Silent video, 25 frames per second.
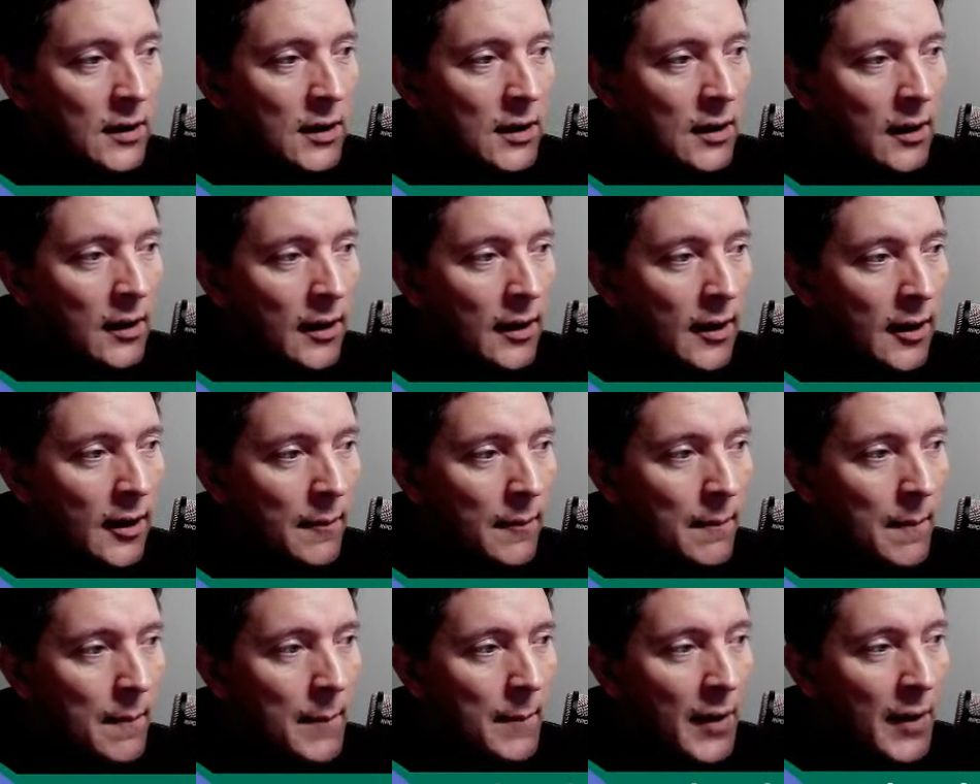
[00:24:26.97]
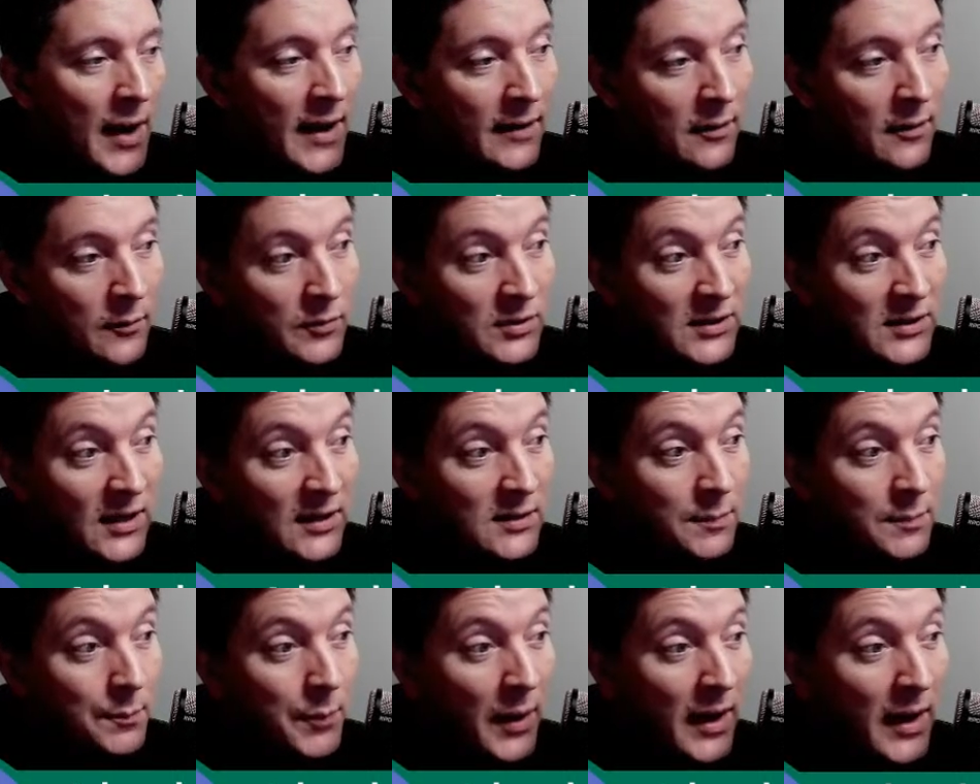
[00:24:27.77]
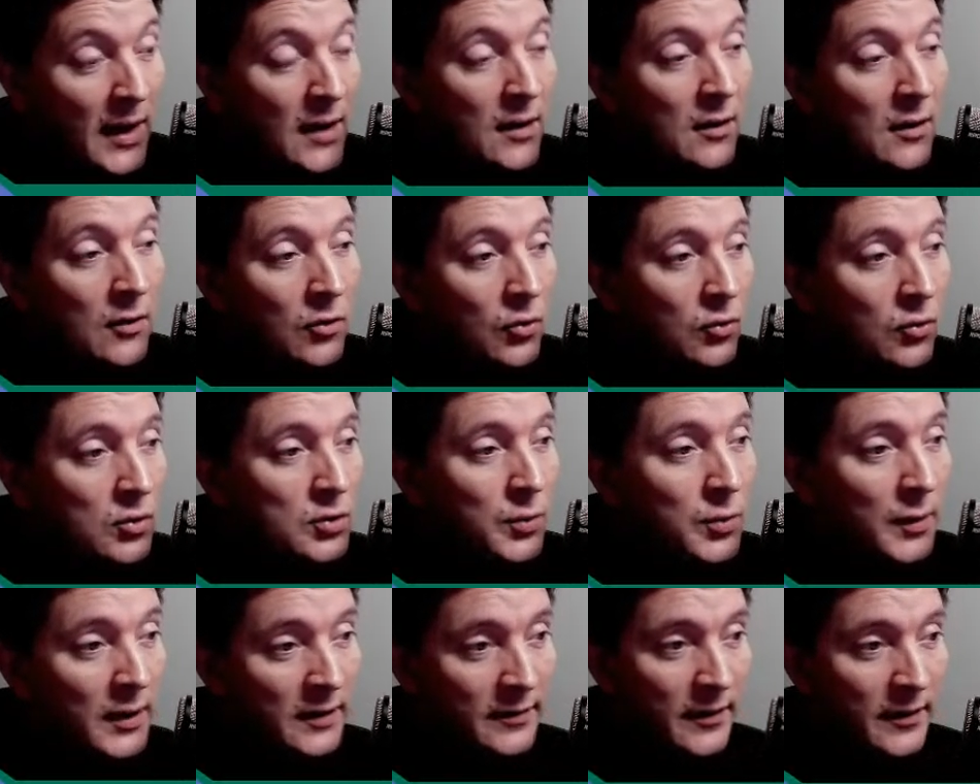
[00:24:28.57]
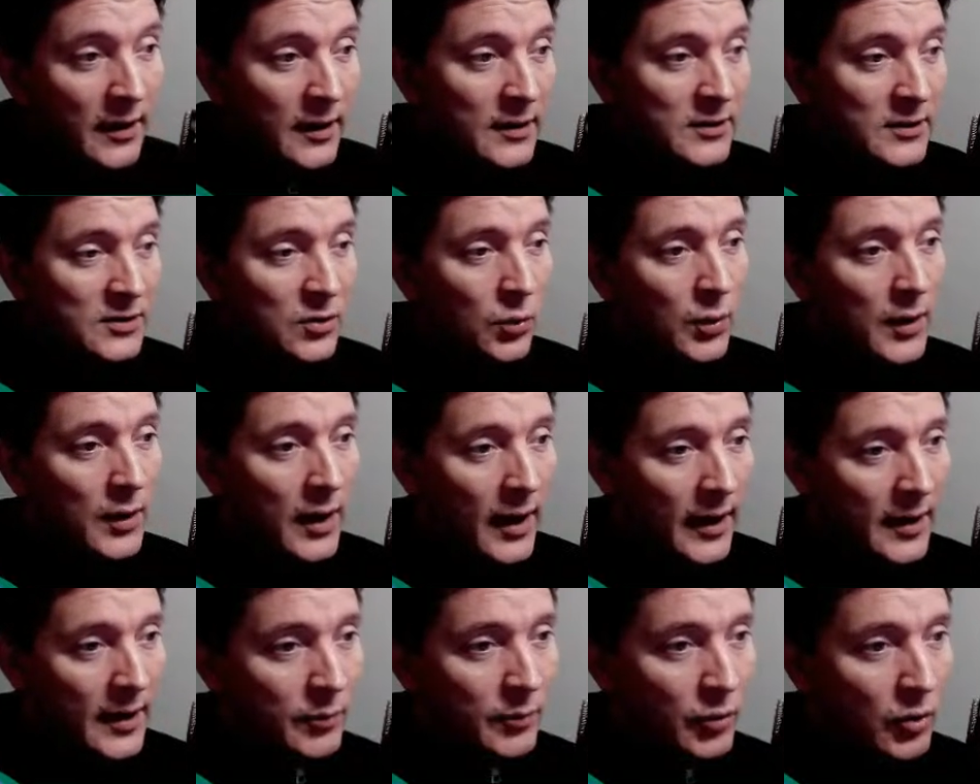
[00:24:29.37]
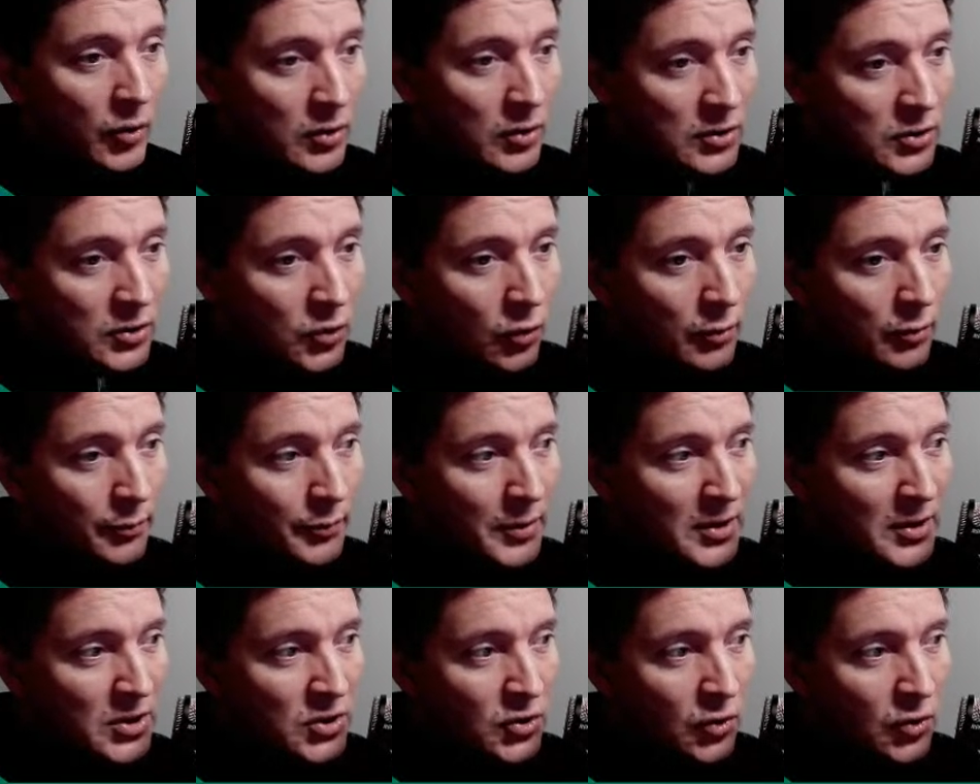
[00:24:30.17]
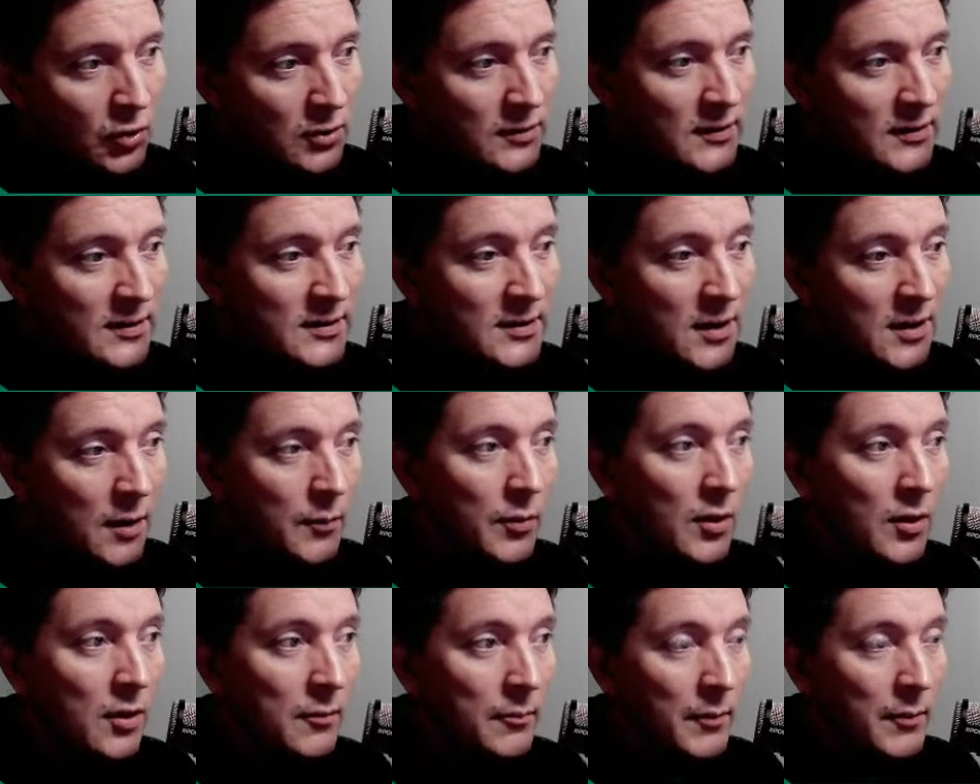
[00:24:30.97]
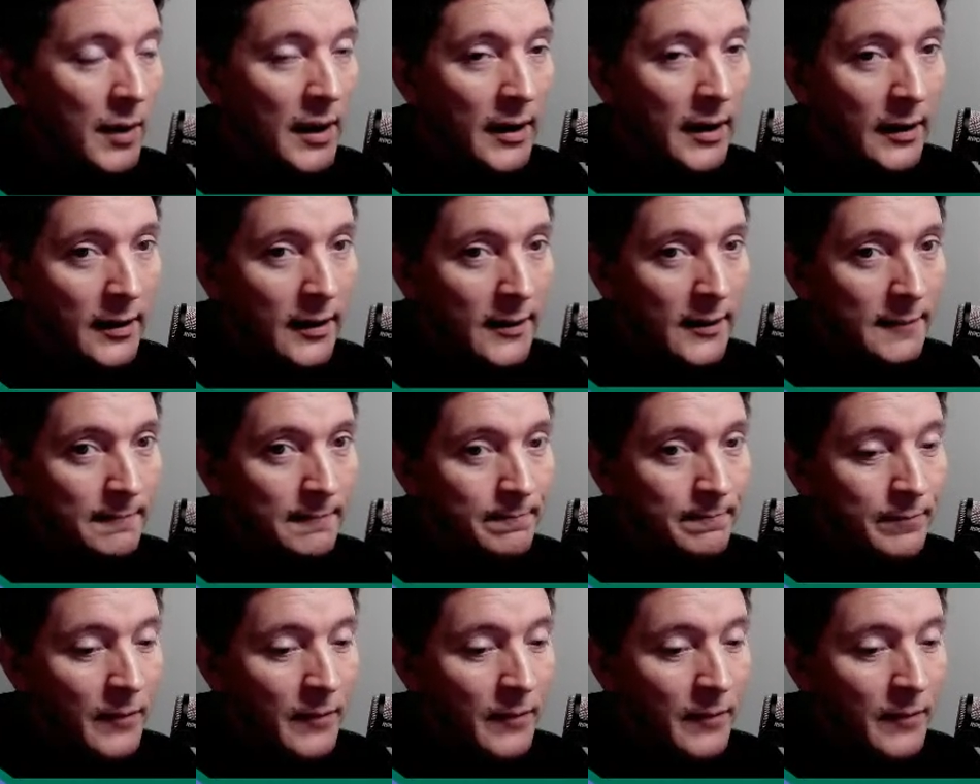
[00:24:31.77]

But Adam says Bain knows what it takes to win at Ibrox. Don't be shocked to see him come back in.